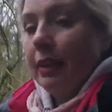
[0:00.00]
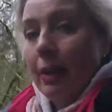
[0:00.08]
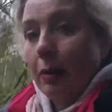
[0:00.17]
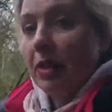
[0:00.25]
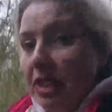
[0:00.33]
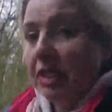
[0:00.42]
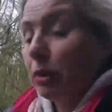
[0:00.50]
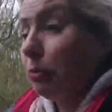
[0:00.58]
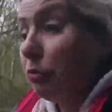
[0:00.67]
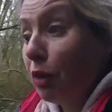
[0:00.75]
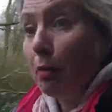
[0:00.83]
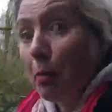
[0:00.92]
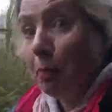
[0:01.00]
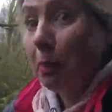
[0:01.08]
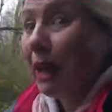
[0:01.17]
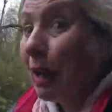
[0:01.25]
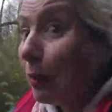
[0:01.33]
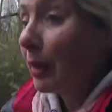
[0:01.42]
that was some form of
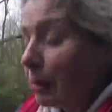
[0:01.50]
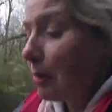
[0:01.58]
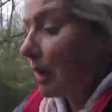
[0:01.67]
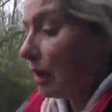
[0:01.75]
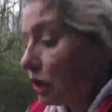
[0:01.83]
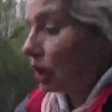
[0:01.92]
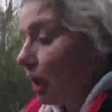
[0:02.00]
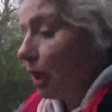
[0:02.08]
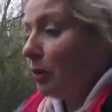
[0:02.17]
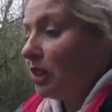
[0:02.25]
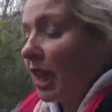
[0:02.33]
ploughing match, I would